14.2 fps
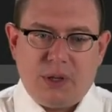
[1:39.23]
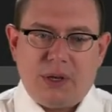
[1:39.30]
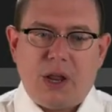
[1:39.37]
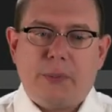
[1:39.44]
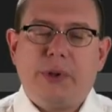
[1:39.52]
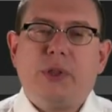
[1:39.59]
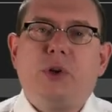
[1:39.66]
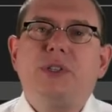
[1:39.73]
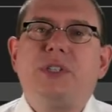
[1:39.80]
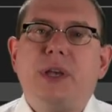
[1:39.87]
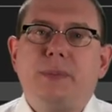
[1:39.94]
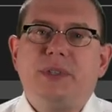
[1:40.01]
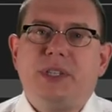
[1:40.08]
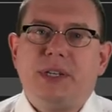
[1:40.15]
Now we learned
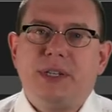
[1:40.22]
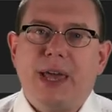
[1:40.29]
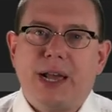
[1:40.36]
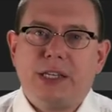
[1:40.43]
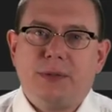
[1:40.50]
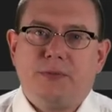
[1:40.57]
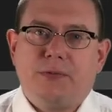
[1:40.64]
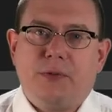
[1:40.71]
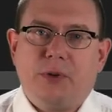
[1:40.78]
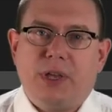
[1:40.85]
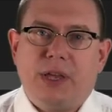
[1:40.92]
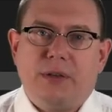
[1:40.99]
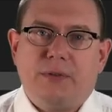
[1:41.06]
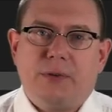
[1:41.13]
some syntax for,
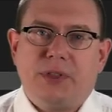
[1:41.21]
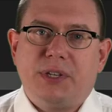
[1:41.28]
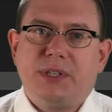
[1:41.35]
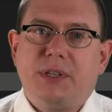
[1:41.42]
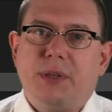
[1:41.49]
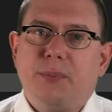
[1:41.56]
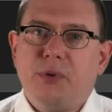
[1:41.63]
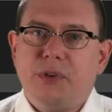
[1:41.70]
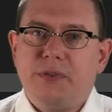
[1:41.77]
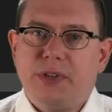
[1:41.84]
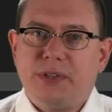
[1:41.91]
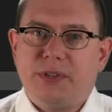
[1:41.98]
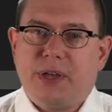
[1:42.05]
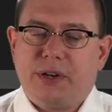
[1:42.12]
for this in the
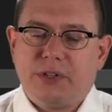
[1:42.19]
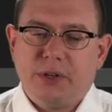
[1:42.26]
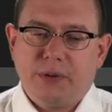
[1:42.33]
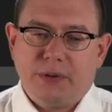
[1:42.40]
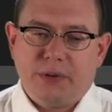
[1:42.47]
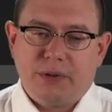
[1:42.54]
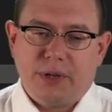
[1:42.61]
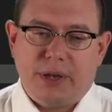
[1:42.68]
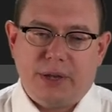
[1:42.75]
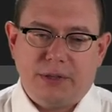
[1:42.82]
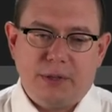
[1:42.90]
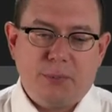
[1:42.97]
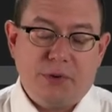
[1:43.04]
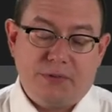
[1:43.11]
previous lecture, uh,
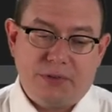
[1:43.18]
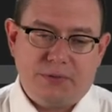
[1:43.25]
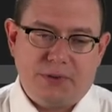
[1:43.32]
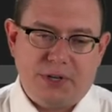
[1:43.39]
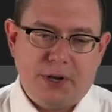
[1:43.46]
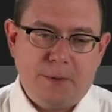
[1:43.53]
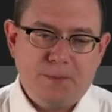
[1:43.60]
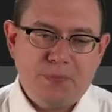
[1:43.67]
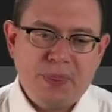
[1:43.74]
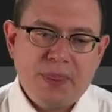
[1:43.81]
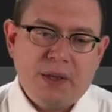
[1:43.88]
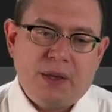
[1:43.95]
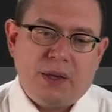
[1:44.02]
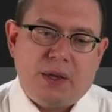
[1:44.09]
in the previous video.
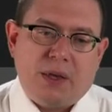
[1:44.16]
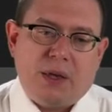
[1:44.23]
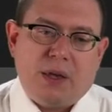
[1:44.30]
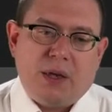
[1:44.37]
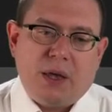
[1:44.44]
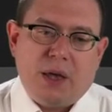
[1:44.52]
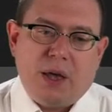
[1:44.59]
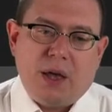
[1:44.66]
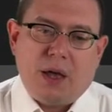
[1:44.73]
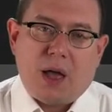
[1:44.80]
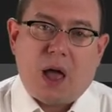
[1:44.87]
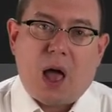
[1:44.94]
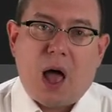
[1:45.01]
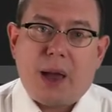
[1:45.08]

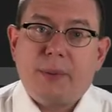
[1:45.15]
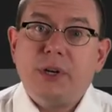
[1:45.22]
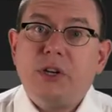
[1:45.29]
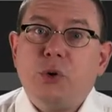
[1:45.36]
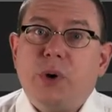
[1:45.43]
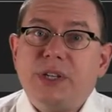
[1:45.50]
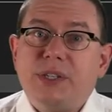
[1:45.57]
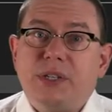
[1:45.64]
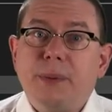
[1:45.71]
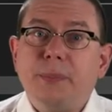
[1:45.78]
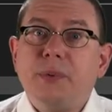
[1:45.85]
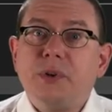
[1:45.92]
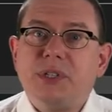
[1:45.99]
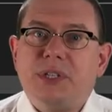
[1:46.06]
I'm going to do a
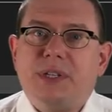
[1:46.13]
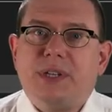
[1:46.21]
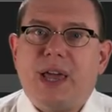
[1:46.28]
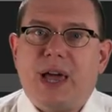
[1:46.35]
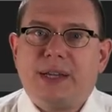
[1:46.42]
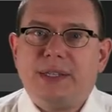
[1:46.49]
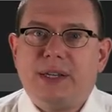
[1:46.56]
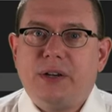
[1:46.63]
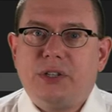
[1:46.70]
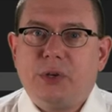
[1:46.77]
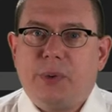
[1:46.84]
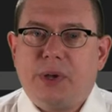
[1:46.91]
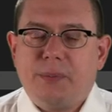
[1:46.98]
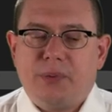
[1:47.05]
simpler syntax here
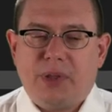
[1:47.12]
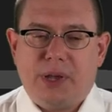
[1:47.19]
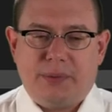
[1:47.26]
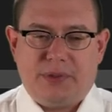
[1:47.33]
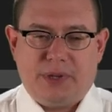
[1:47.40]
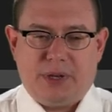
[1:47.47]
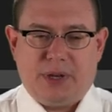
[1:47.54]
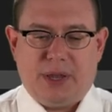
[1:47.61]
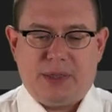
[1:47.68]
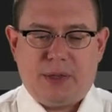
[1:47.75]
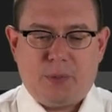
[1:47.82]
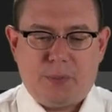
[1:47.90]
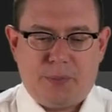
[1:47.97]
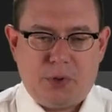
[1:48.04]
so we can play with it, and
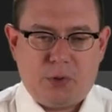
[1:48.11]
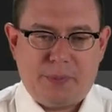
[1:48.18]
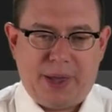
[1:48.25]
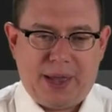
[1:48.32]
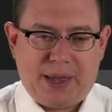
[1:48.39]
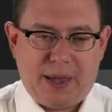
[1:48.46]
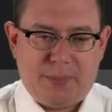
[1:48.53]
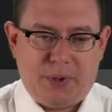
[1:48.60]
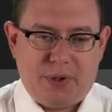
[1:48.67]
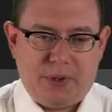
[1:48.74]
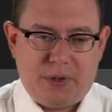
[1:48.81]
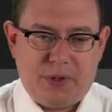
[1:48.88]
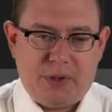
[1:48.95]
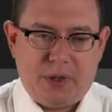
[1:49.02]
then we'll build back up.
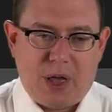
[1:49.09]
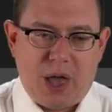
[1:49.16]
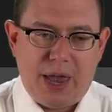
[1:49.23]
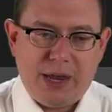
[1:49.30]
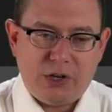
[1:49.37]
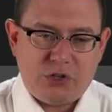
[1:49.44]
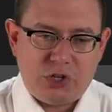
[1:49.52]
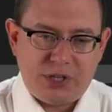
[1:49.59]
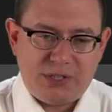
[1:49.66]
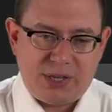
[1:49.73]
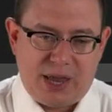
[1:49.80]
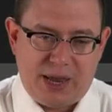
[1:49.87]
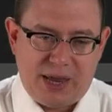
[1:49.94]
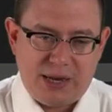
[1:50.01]
I could just
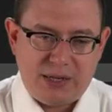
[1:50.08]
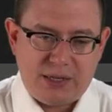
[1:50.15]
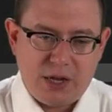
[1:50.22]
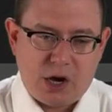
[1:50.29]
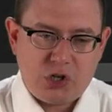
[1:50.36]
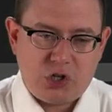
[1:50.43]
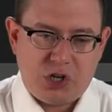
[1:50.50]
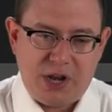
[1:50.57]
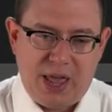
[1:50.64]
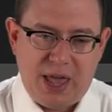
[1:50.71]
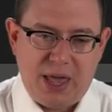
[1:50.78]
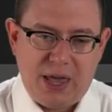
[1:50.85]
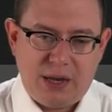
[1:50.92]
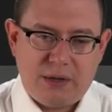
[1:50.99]
say induction
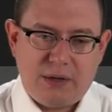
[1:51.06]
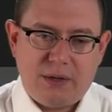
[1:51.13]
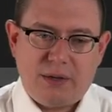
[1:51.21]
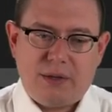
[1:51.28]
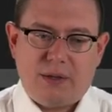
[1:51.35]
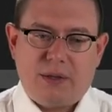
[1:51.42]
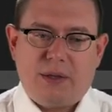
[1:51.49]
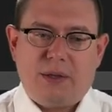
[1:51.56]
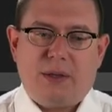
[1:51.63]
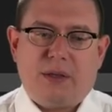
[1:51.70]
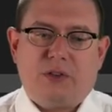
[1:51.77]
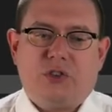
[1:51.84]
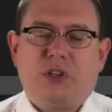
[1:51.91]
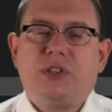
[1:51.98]
n,
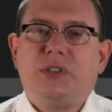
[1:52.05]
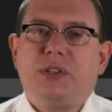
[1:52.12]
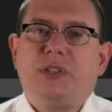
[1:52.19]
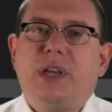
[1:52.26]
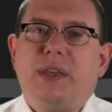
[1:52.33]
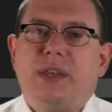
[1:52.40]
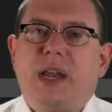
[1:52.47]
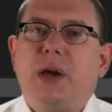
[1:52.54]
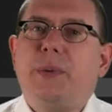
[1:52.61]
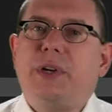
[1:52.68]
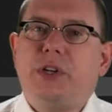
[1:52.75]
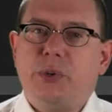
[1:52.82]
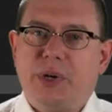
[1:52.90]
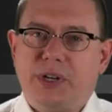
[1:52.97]
just to say that I
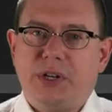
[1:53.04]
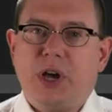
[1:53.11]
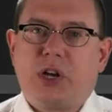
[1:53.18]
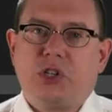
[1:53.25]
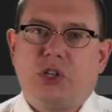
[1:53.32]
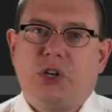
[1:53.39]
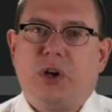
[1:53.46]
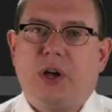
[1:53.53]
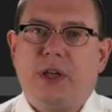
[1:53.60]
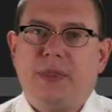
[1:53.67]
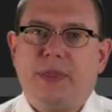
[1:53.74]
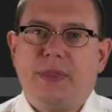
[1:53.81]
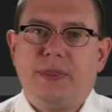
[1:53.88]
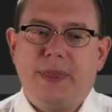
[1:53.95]
want to do induction
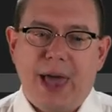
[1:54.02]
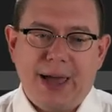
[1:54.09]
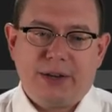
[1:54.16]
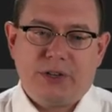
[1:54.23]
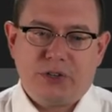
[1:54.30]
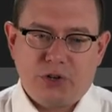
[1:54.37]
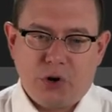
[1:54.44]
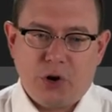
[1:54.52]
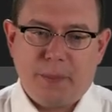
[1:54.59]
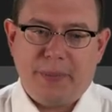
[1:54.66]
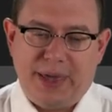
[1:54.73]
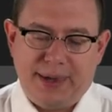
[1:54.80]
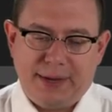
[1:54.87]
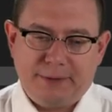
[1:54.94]
on that
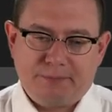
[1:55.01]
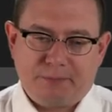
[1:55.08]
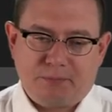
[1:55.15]
term n.